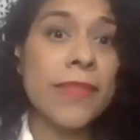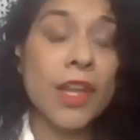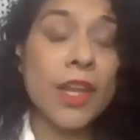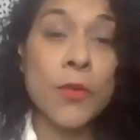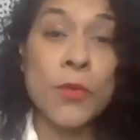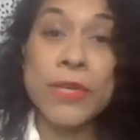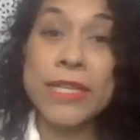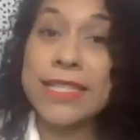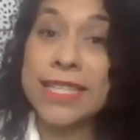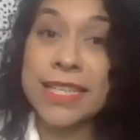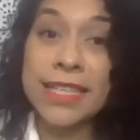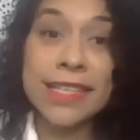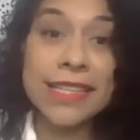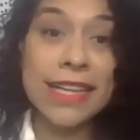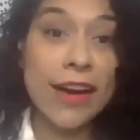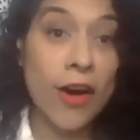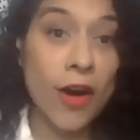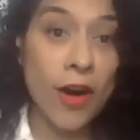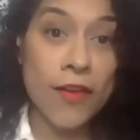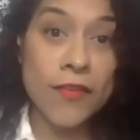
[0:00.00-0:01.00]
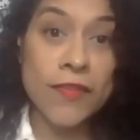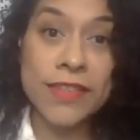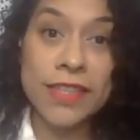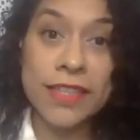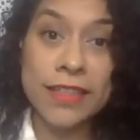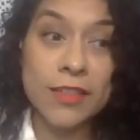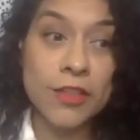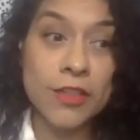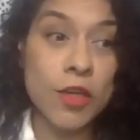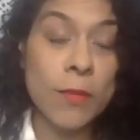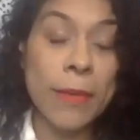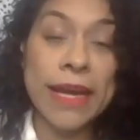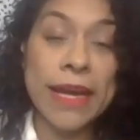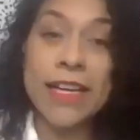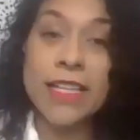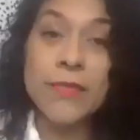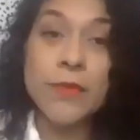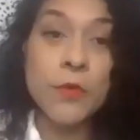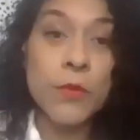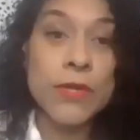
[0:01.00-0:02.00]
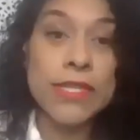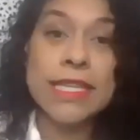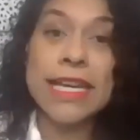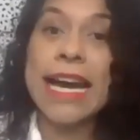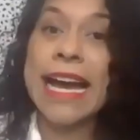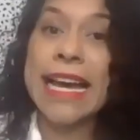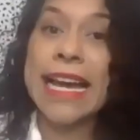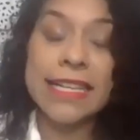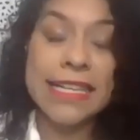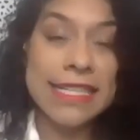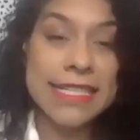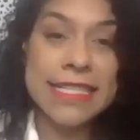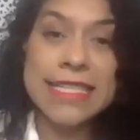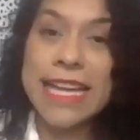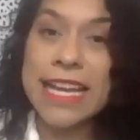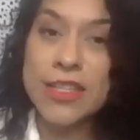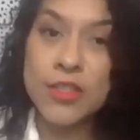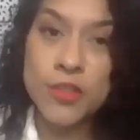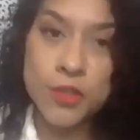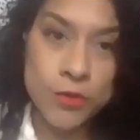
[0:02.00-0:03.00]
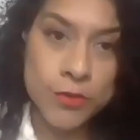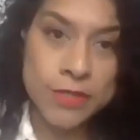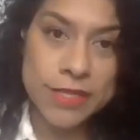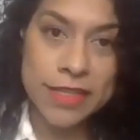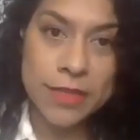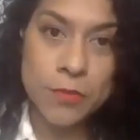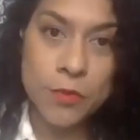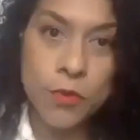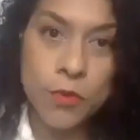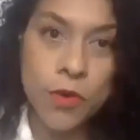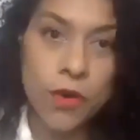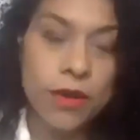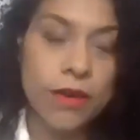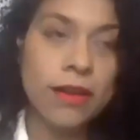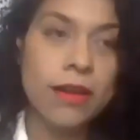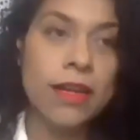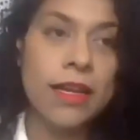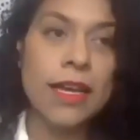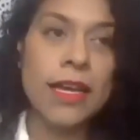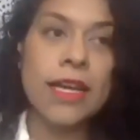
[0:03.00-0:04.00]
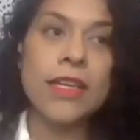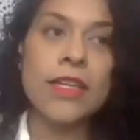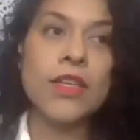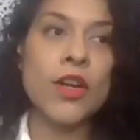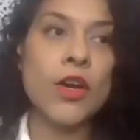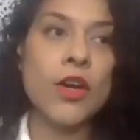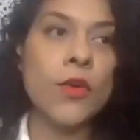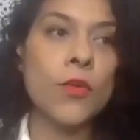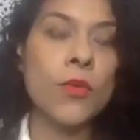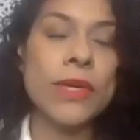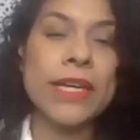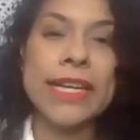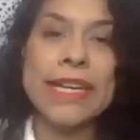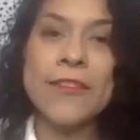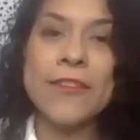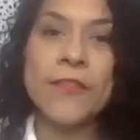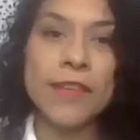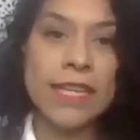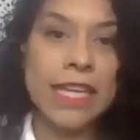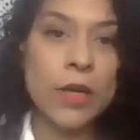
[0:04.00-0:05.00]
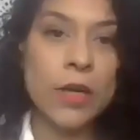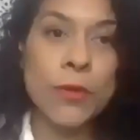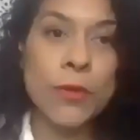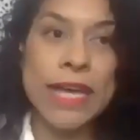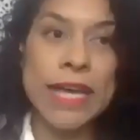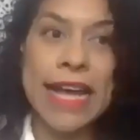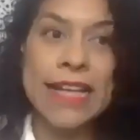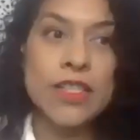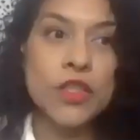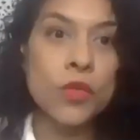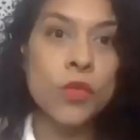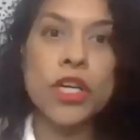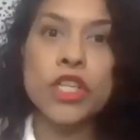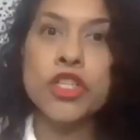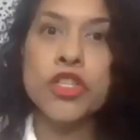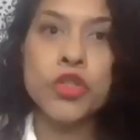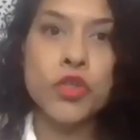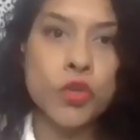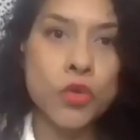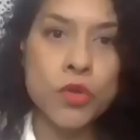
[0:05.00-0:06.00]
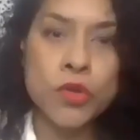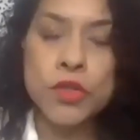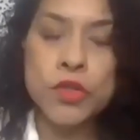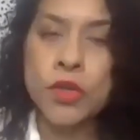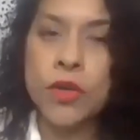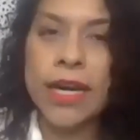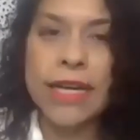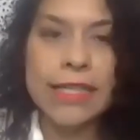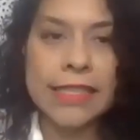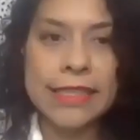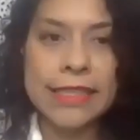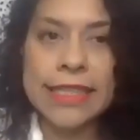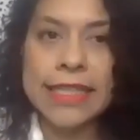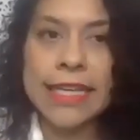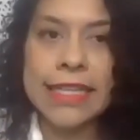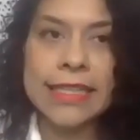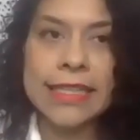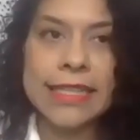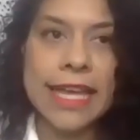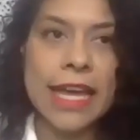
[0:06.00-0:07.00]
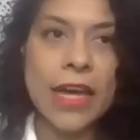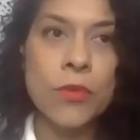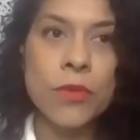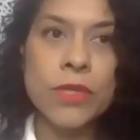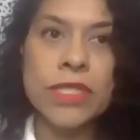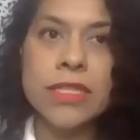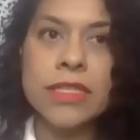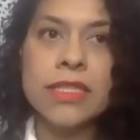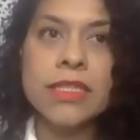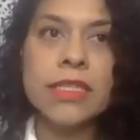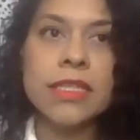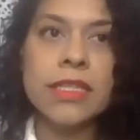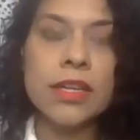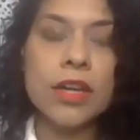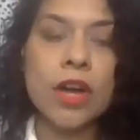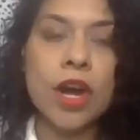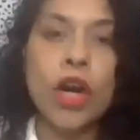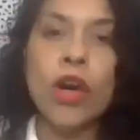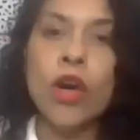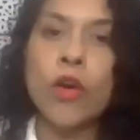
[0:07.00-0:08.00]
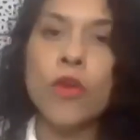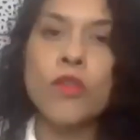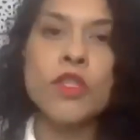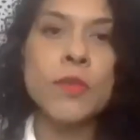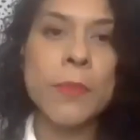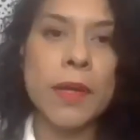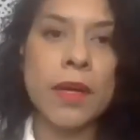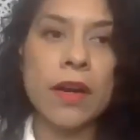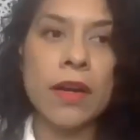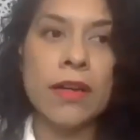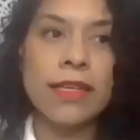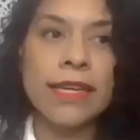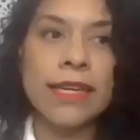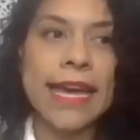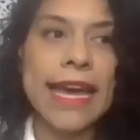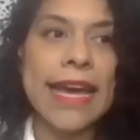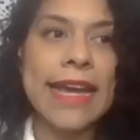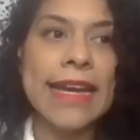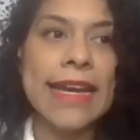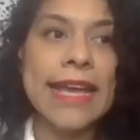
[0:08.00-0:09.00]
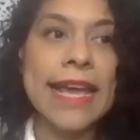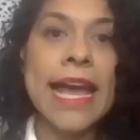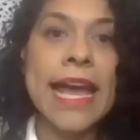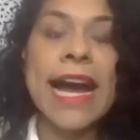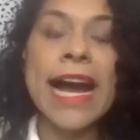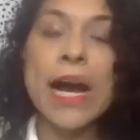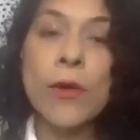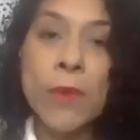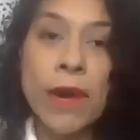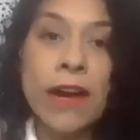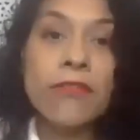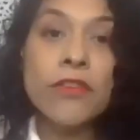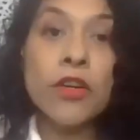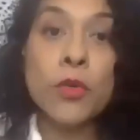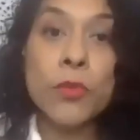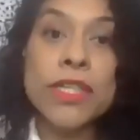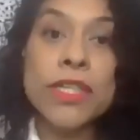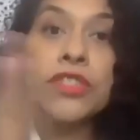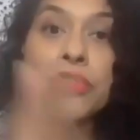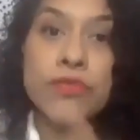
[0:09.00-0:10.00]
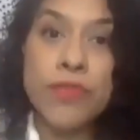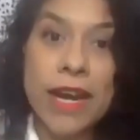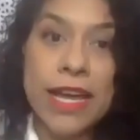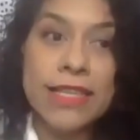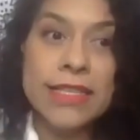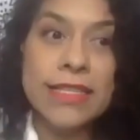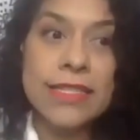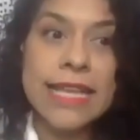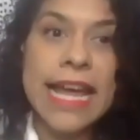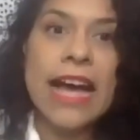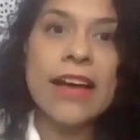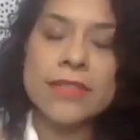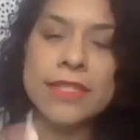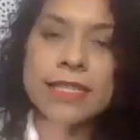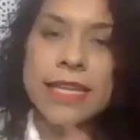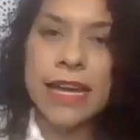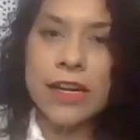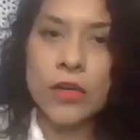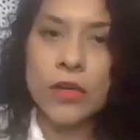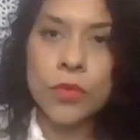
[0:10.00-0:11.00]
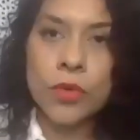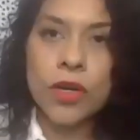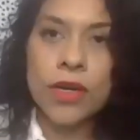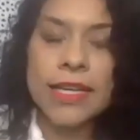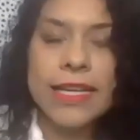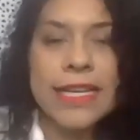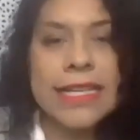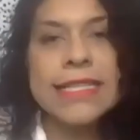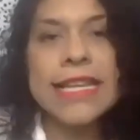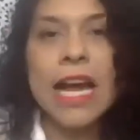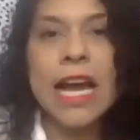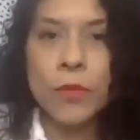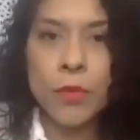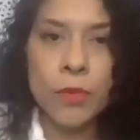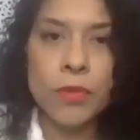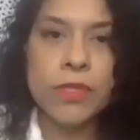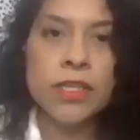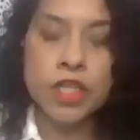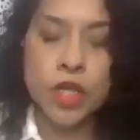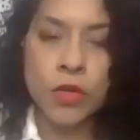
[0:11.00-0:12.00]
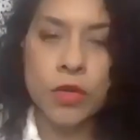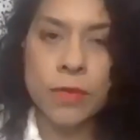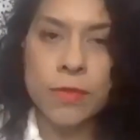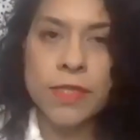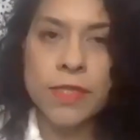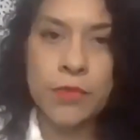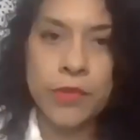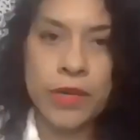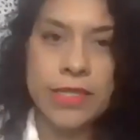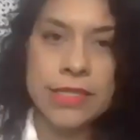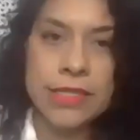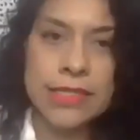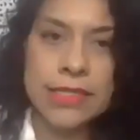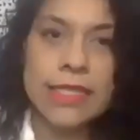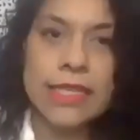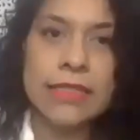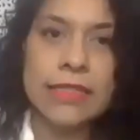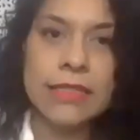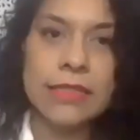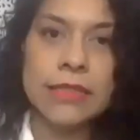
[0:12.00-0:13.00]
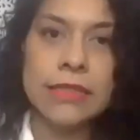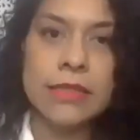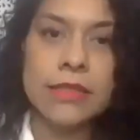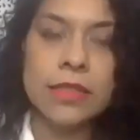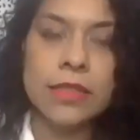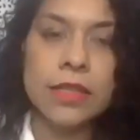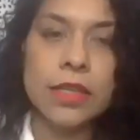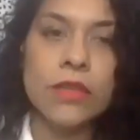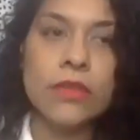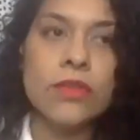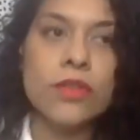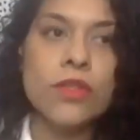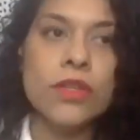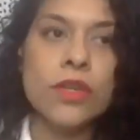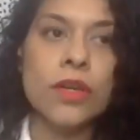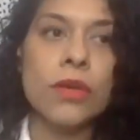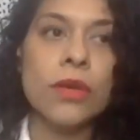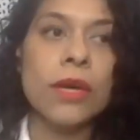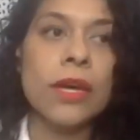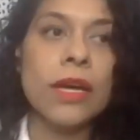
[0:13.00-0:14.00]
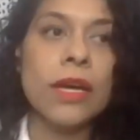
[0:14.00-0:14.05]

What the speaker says: we took off the, you know, my husband wasn't hiding his tattoos anymore. You know, we didn't feel like we had to wear suits or anything like that. We just took our own spin on it. And however we dressed outside of work is how we would show up to presentations, you know? So,